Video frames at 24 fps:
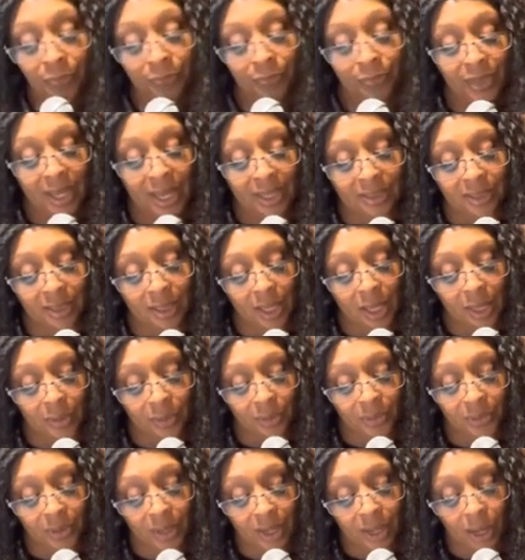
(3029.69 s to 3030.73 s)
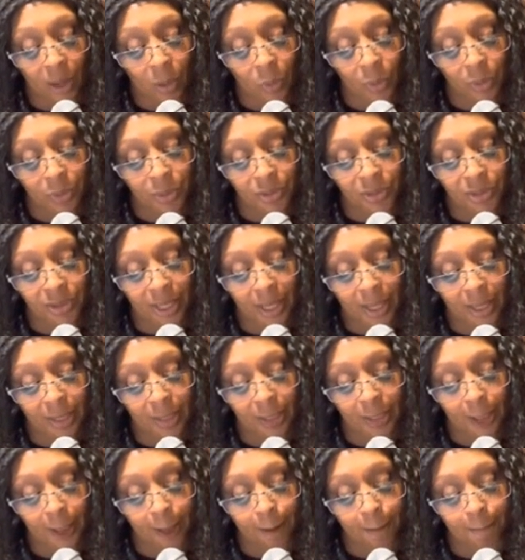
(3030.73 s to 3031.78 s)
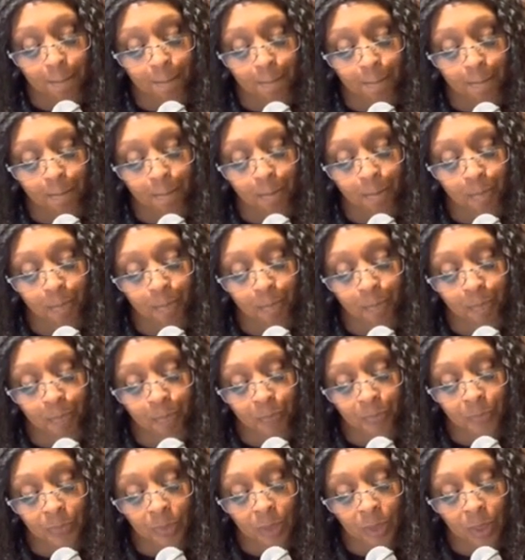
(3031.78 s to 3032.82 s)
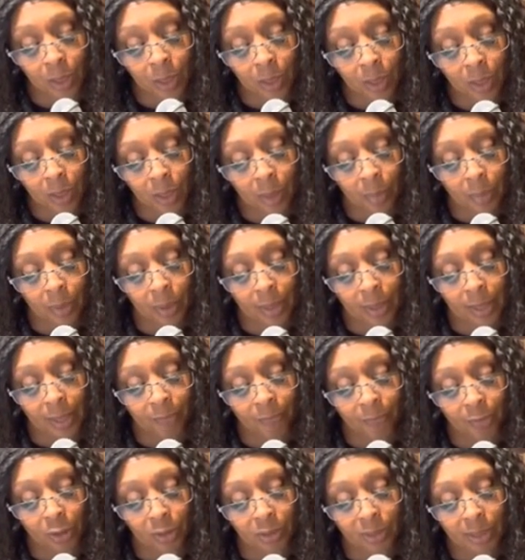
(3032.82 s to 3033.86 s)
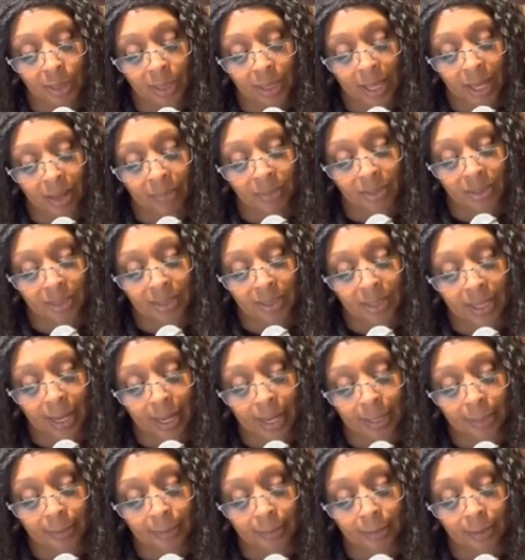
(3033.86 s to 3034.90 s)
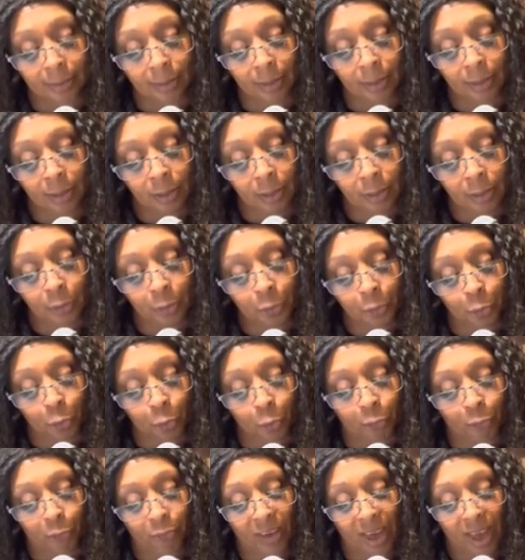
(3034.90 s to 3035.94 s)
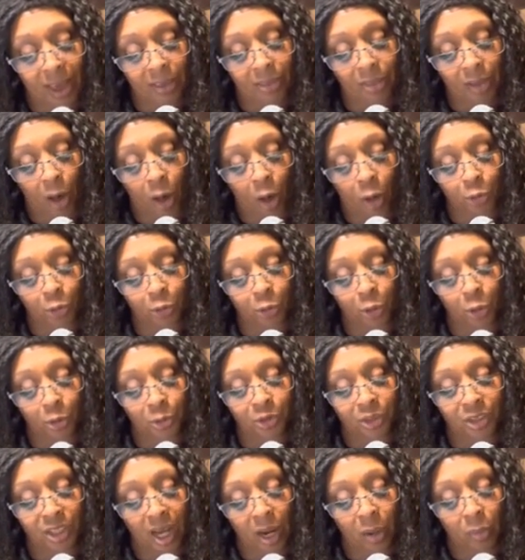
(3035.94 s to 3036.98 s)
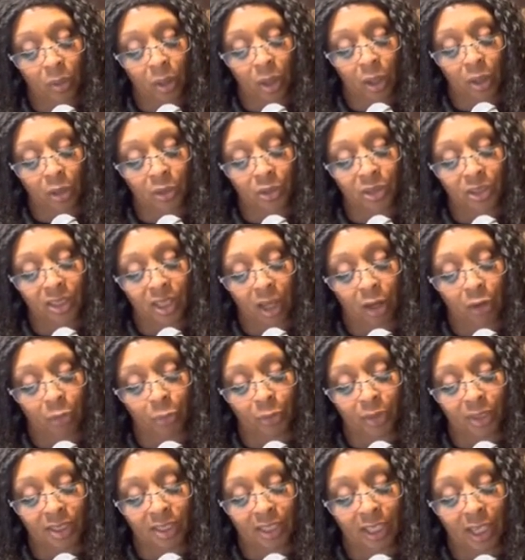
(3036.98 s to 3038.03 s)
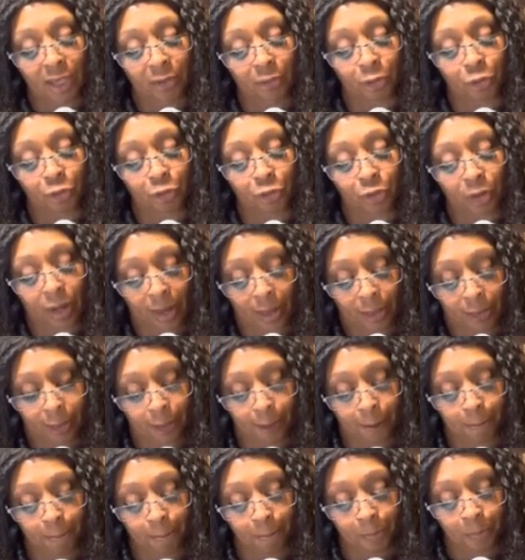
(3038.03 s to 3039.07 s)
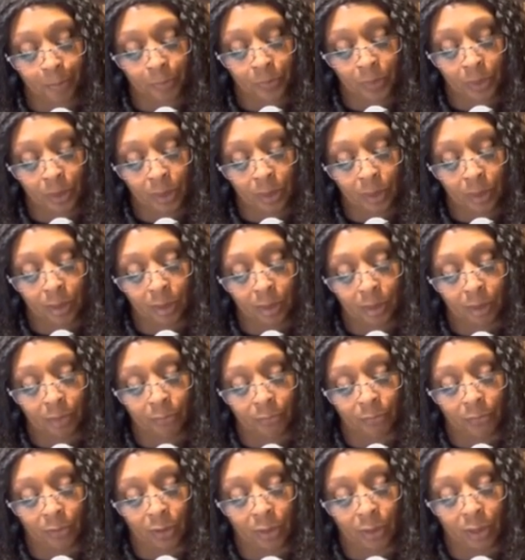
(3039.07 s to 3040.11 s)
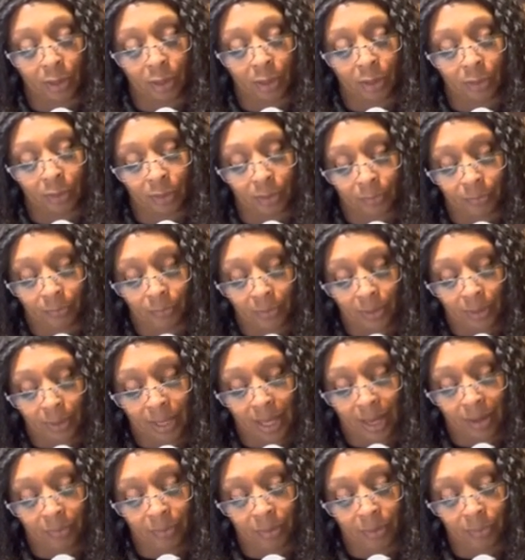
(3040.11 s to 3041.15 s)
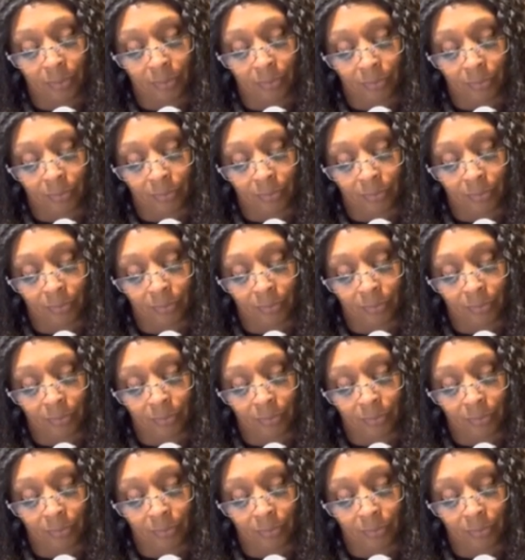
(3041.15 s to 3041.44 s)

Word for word: that's another thing I want to say in here. Number verse 11 says, through faith also Sarah herself received strength. Where you at now? Um, 11,